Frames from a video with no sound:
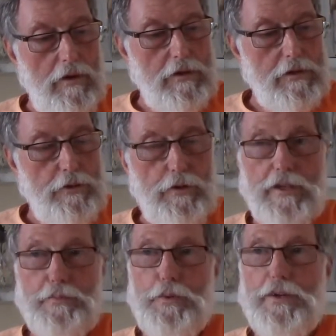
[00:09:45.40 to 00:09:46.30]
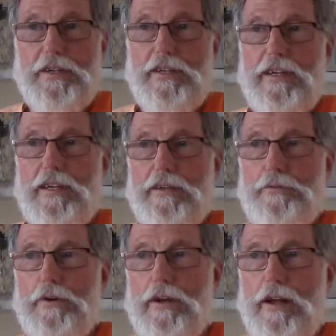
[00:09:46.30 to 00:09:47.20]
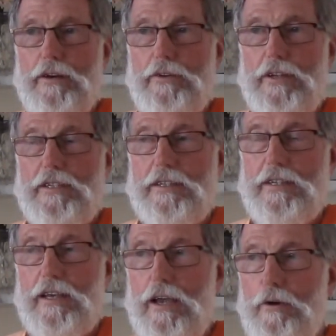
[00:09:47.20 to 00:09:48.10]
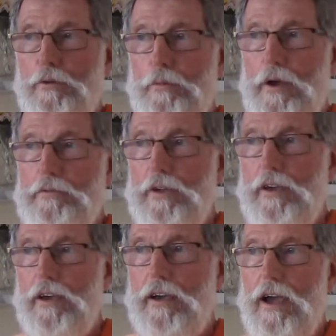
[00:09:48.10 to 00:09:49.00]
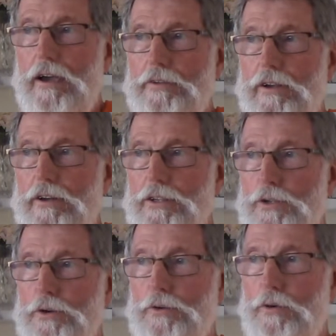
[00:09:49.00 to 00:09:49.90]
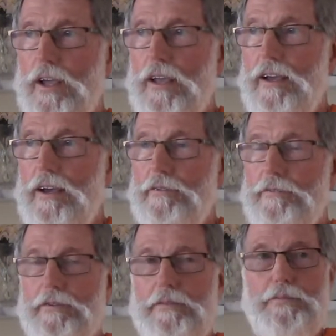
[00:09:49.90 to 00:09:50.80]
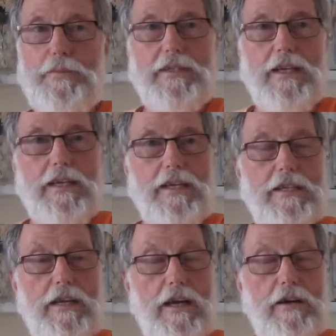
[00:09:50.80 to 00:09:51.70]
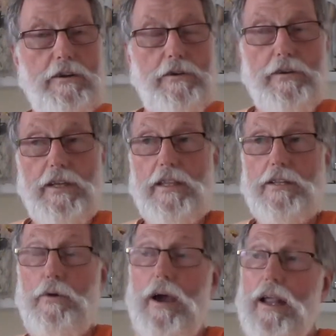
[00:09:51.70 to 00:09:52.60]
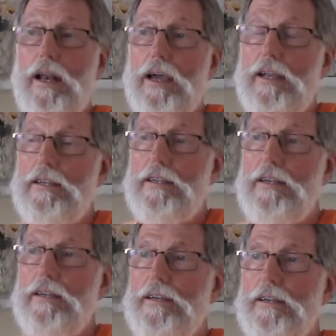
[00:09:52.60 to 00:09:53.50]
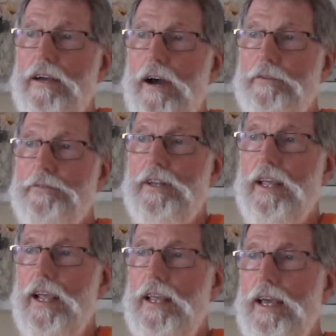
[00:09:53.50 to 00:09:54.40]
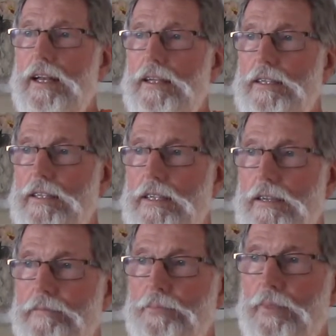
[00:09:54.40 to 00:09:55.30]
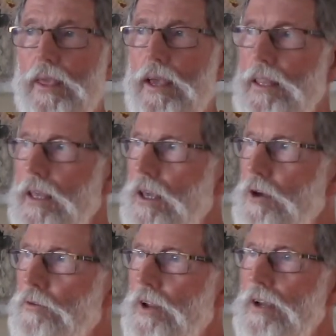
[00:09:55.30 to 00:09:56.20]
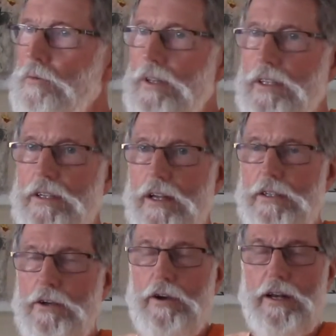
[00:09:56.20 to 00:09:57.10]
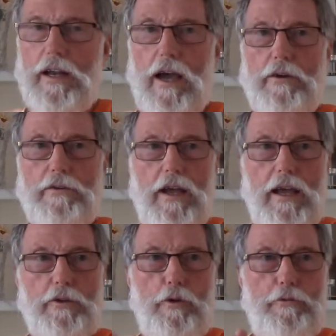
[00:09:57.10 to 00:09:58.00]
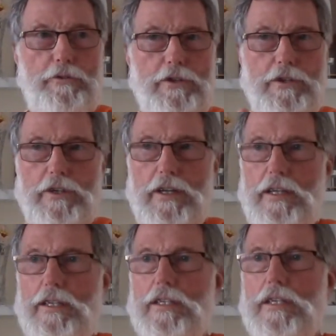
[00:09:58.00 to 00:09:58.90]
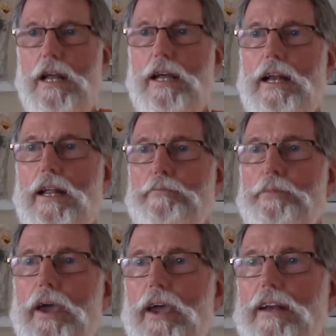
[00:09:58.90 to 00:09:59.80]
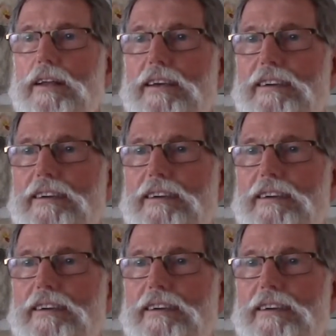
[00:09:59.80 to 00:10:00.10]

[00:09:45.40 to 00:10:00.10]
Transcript: So let's put it in a different country. Since I come from Africa, Africa is a good way of presenting a scenario. In the twilight of the day, that is, in the evening when the sun is going down and your vision is slightly impaired,